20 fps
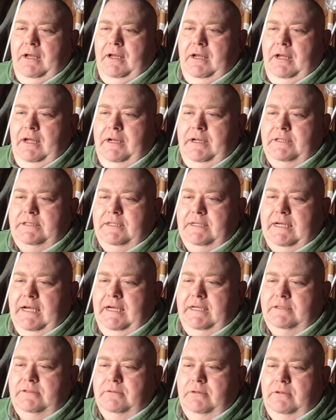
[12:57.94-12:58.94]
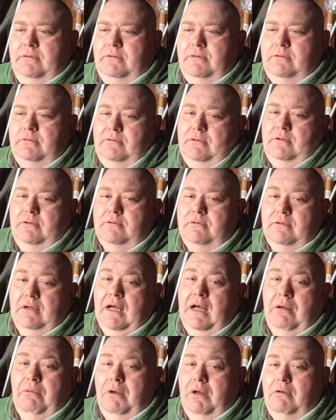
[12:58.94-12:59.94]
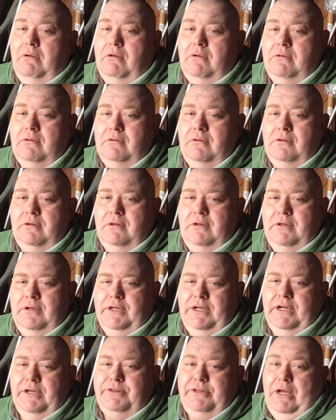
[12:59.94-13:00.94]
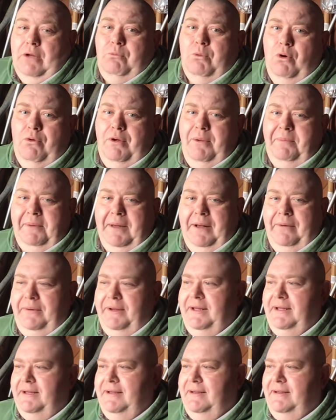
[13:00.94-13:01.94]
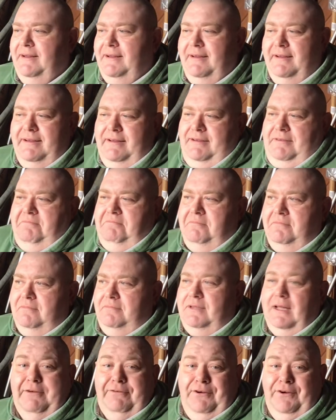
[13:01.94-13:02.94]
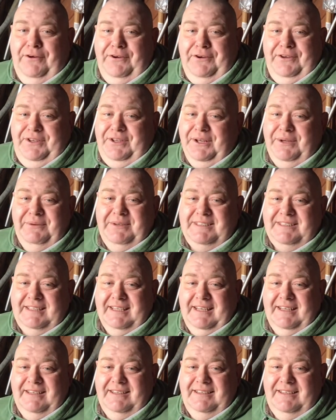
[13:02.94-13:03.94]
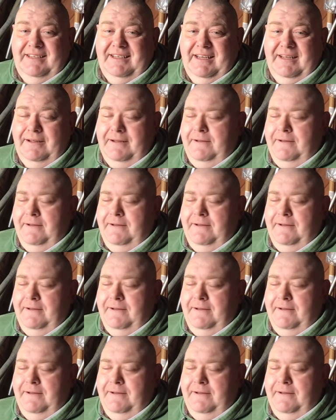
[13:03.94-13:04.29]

and it's a case of, oh well, yeah, don't worry about it. Nothing I can do, is there? You know,